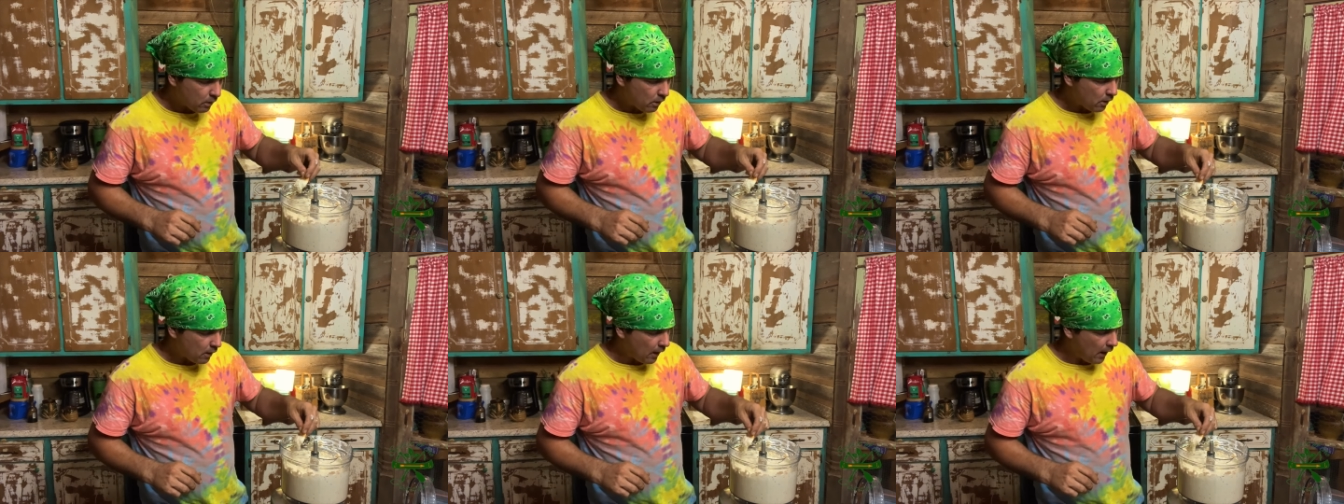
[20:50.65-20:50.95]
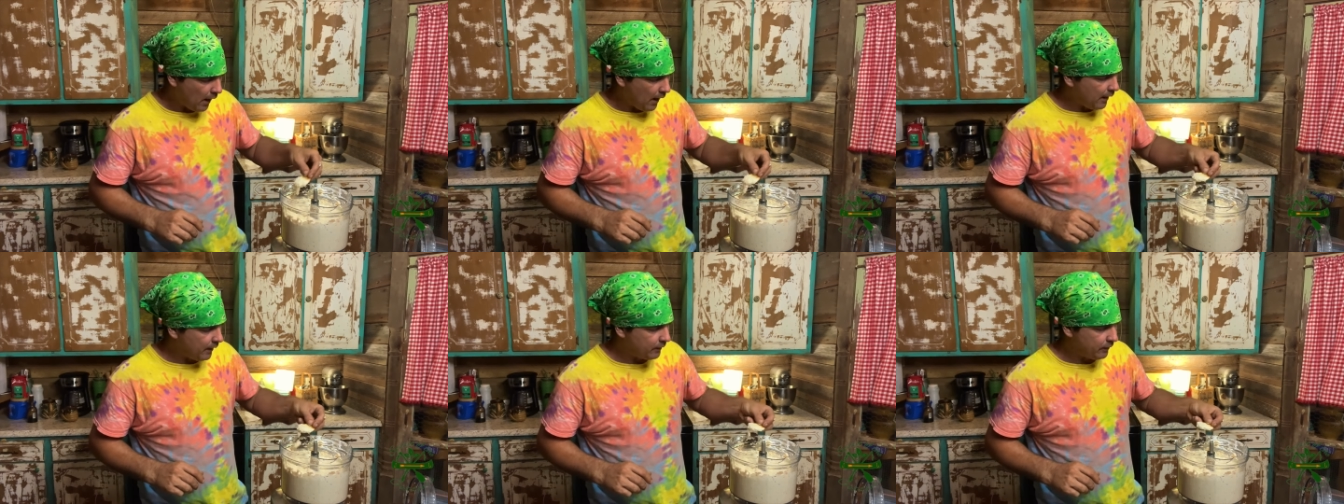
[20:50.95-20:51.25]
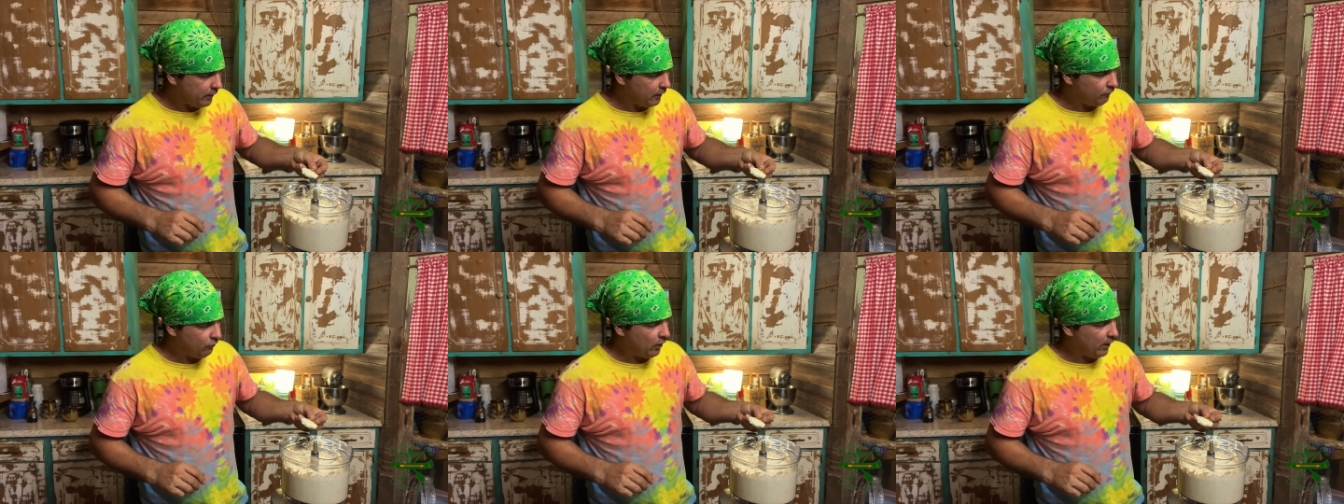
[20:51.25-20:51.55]
I ain't
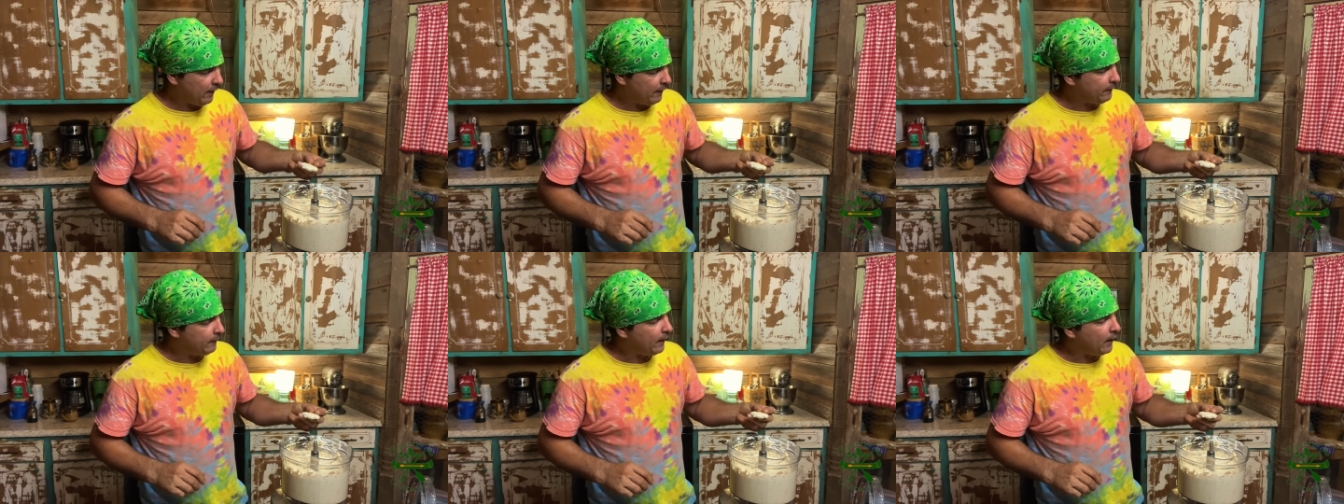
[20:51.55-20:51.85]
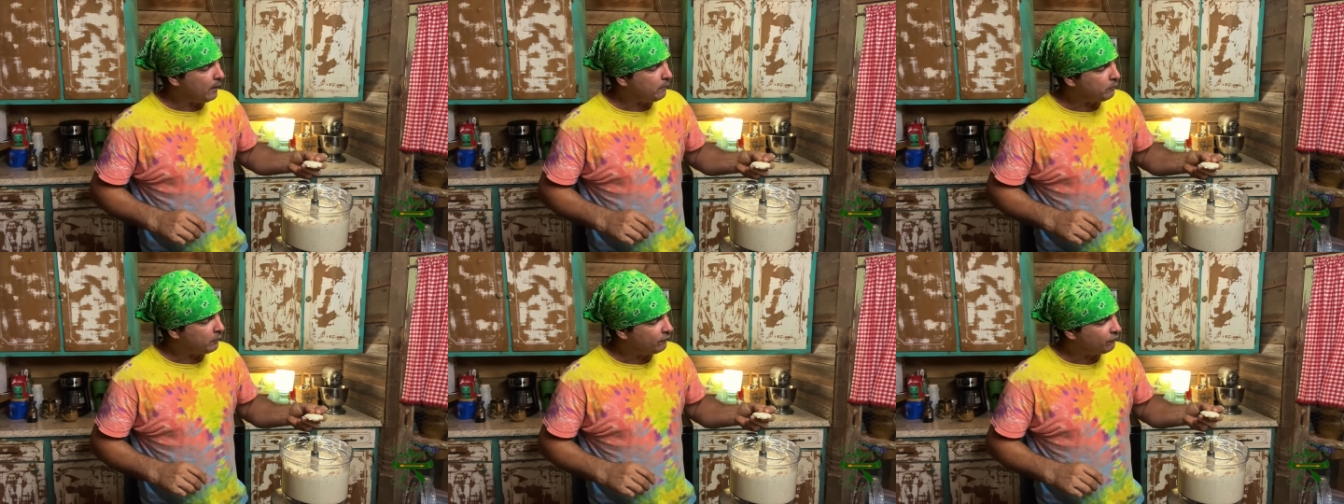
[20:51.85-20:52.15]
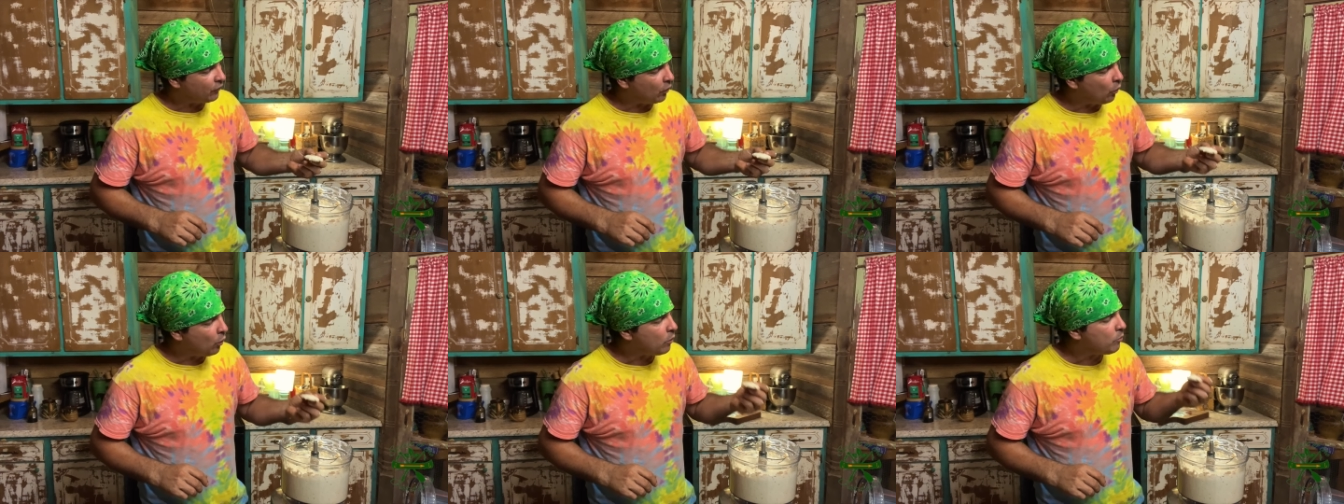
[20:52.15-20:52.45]
never had that
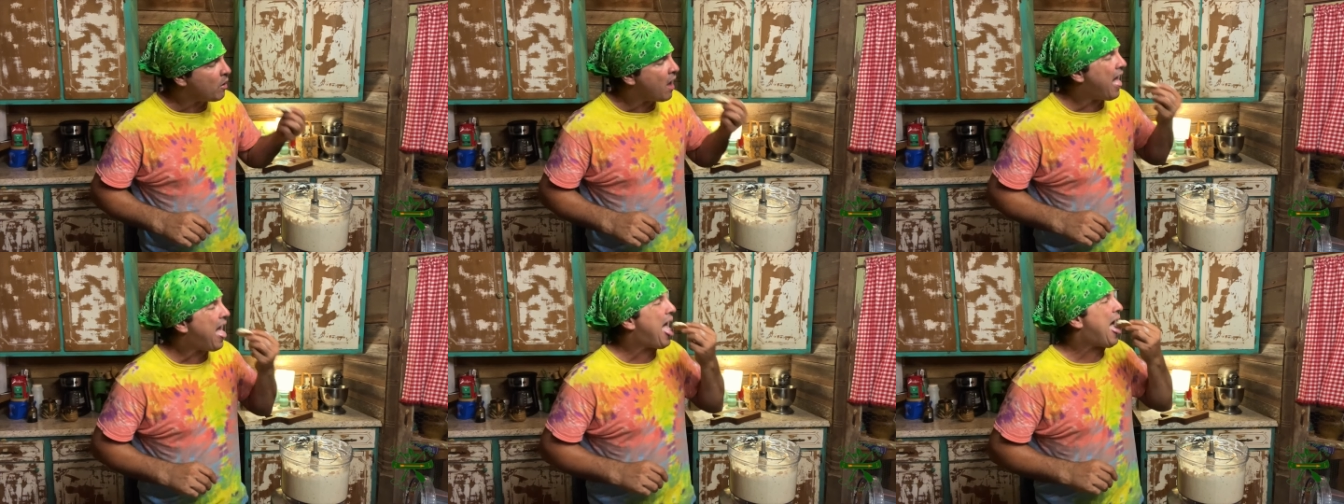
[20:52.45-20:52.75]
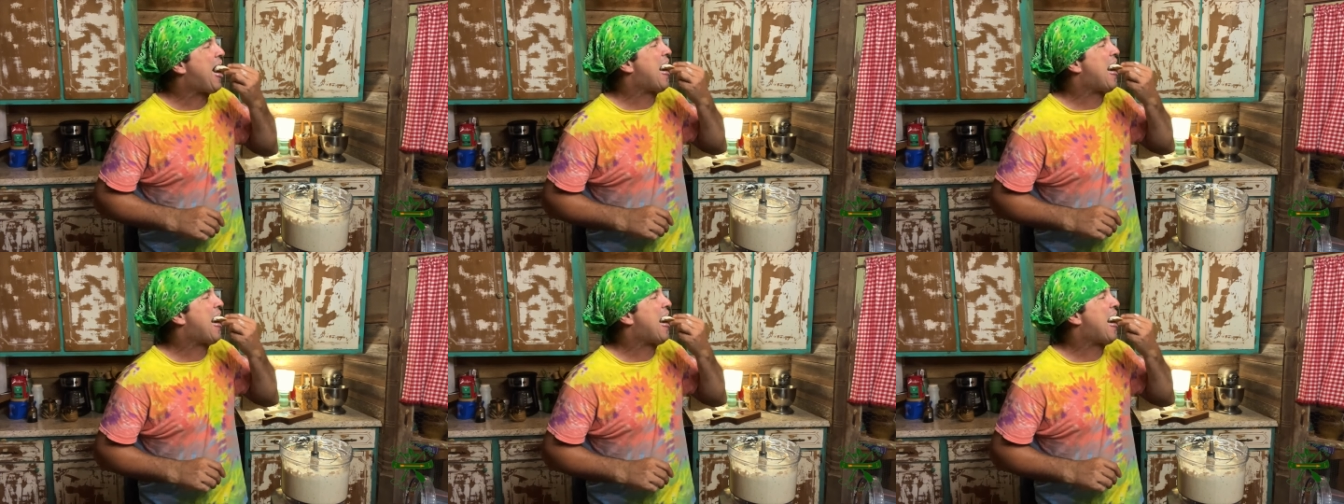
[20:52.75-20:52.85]
before, but